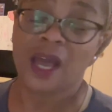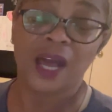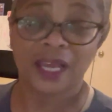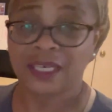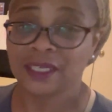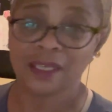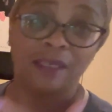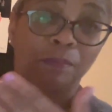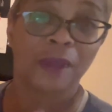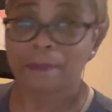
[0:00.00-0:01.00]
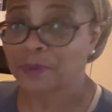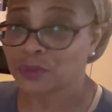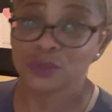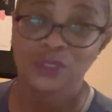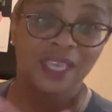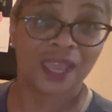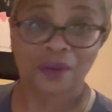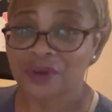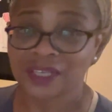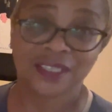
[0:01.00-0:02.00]
onion, peppers,
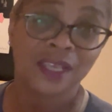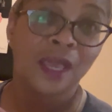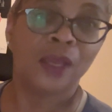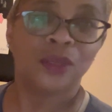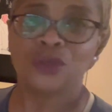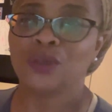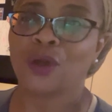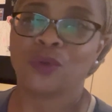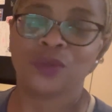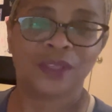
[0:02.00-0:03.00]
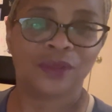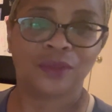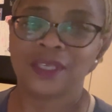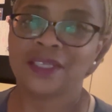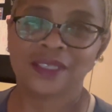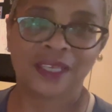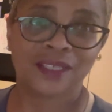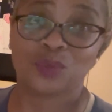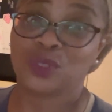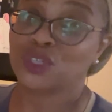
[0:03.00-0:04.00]
carrots, you know, these
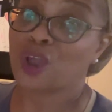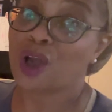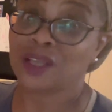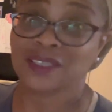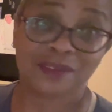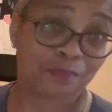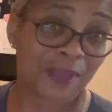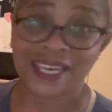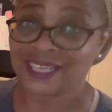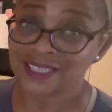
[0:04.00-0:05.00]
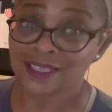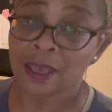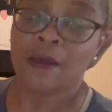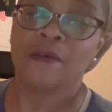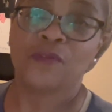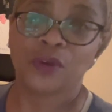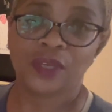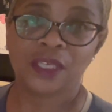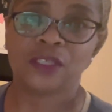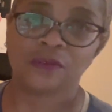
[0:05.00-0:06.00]
things which cost pennies for each